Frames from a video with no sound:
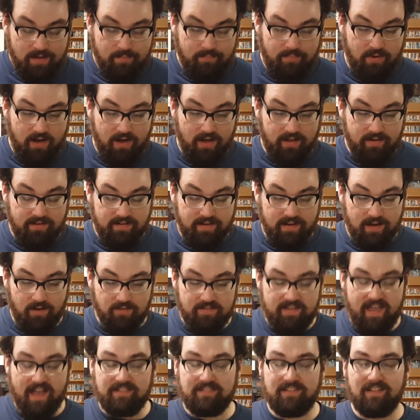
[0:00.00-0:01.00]
but
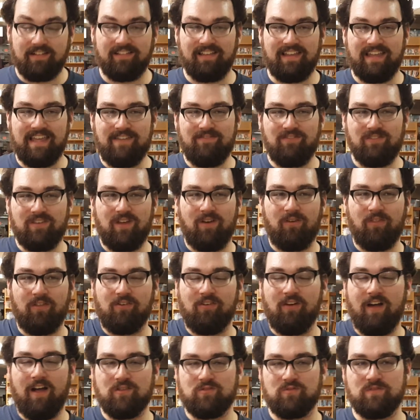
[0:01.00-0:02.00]
technically, even though the
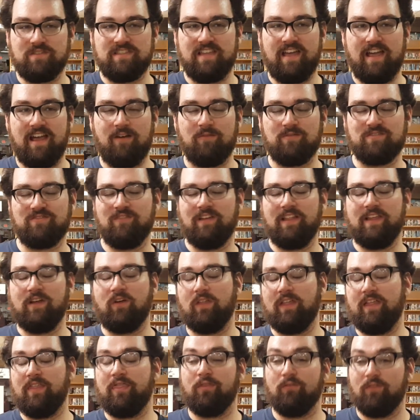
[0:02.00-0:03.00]
crouch was there, it was really
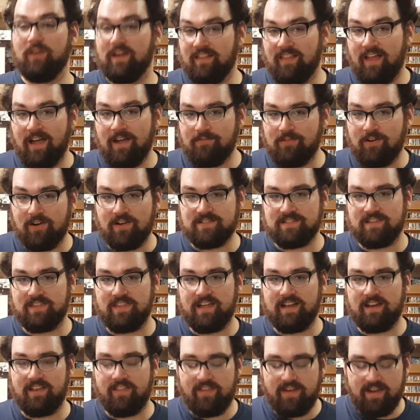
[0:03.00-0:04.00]
only 3 life cards at the
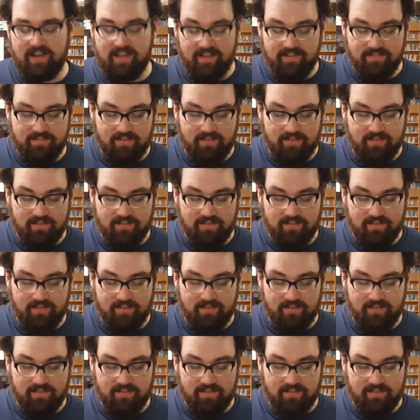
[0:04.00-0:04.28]
end of the day.